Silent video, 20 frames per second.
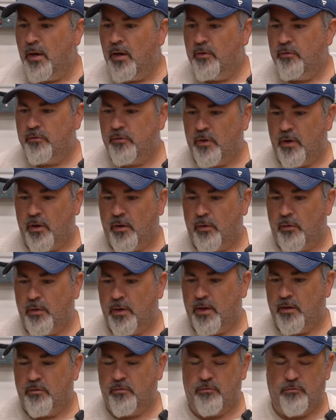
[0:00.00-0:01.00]
So
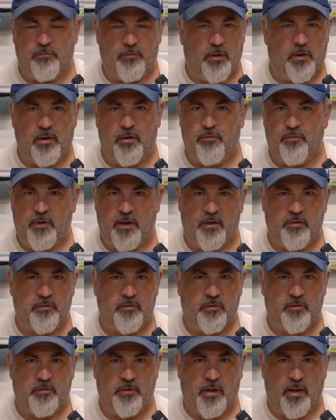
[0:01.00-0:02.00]
it's very fast
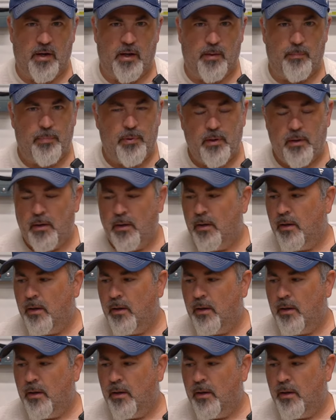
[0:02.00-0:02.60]
to set up.